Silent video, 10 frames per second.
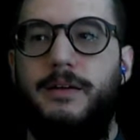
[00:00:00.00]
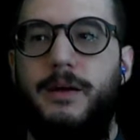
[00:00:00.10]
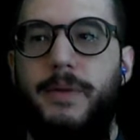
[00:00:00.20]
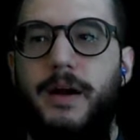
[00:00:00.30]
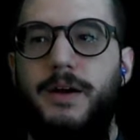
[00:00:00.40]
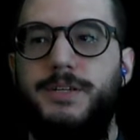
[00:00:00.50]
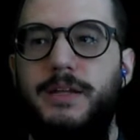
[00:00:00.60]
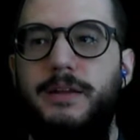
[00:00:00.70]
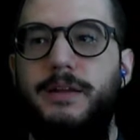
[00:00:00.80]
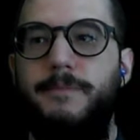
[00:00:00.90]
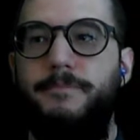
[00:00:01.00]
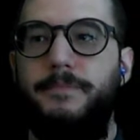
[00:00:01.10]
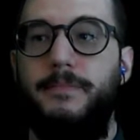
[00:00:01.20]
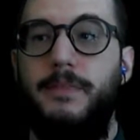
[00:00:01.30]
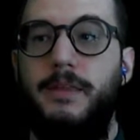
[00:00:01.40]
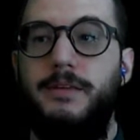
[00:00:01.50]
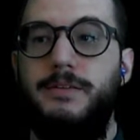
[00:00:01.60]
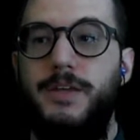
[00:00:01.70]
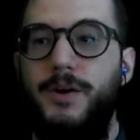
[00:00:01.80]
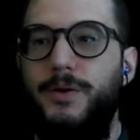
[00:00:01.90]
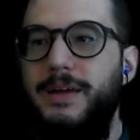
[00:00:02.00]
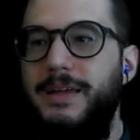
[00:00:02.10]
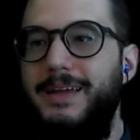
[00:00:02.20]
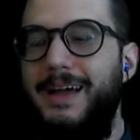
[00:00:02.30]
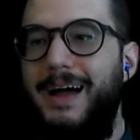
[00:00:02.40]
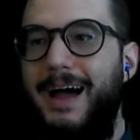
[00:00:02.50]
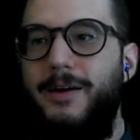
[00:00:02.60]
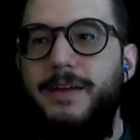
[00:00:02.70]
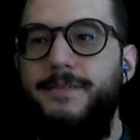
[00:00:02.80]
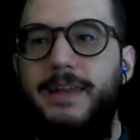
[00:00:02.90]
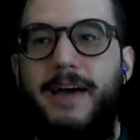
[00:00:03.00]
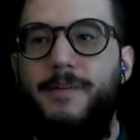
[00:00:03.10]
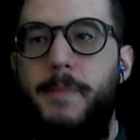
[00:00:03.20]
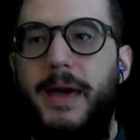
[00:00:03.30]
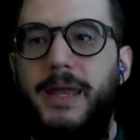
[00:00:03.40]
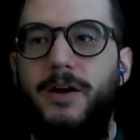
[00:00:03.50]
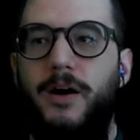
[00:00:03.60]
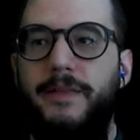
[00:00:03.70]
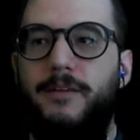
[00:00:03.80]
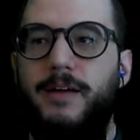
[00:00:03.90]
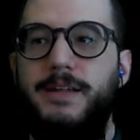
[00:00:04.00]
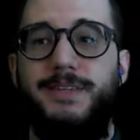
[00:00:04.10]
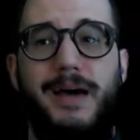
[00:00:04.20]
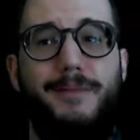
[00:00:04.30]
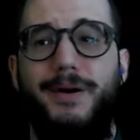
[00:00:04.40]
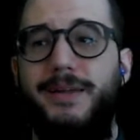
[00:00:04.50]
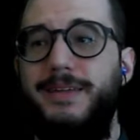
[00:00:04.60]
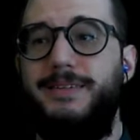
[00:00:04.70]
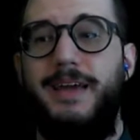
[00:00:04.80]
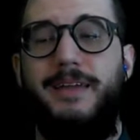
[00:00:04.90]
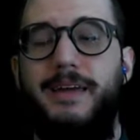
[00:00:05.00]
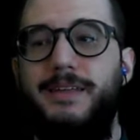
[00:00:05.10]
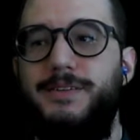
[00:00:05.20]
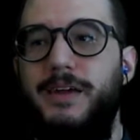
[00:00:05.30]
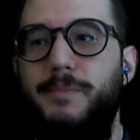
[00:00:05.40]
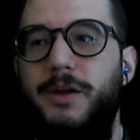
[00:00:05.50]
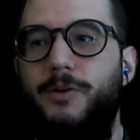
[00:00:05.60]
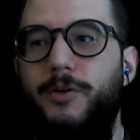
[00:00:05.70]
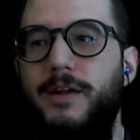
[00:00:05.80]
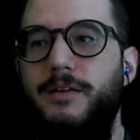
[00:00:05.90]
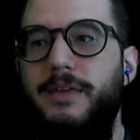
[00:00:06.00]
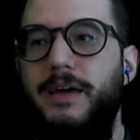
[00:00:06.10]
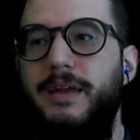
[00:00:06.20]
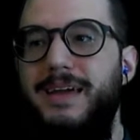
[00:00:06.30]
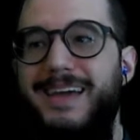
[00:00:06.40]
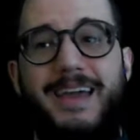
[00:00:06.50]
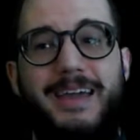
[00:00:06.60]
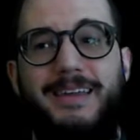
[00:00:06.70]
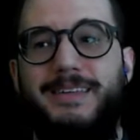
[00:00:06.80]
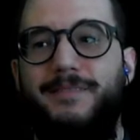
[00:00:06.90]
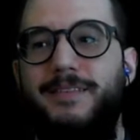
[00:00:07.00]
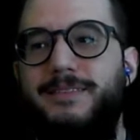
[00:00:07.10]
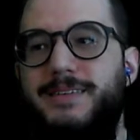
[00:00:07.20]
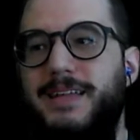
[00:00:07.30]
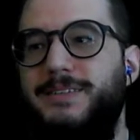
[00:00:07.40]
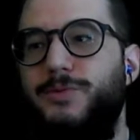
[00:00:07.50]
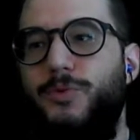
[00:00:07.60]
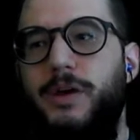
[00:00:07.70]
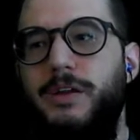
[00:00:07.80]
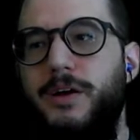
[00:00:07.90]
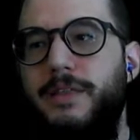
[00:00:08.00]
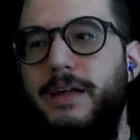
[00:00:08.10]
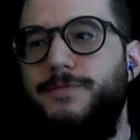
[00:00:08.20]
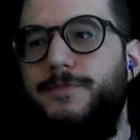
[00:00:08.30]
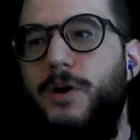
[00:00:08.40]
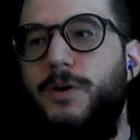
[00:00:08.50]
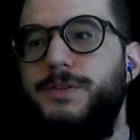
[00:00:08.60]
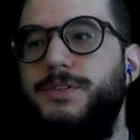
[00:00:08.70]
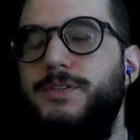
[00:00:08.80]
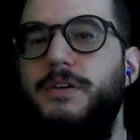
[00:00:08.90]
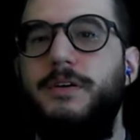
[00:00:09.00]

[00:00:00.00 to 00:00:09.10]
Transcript: comparison. So I don't even have a penny on that right side, but it's saying that it's going to be greater than 87 cents. We know that's false.